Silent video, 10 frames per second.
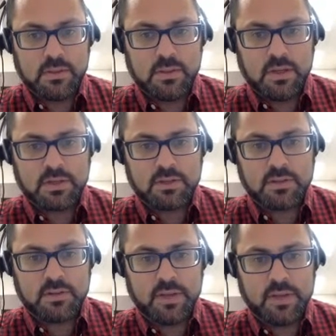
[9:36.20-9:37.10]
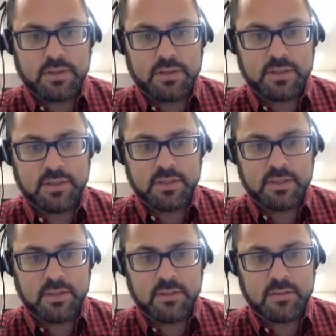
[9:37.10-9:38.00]
I'll scroll down just to see.
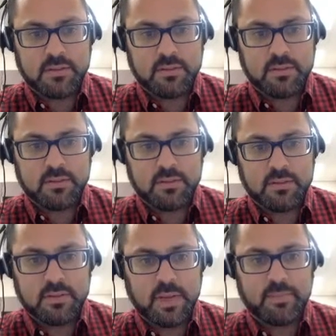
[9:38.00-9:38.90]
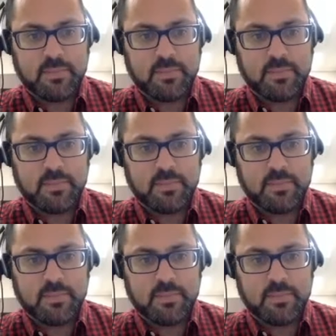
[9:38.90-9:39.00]
Yeah.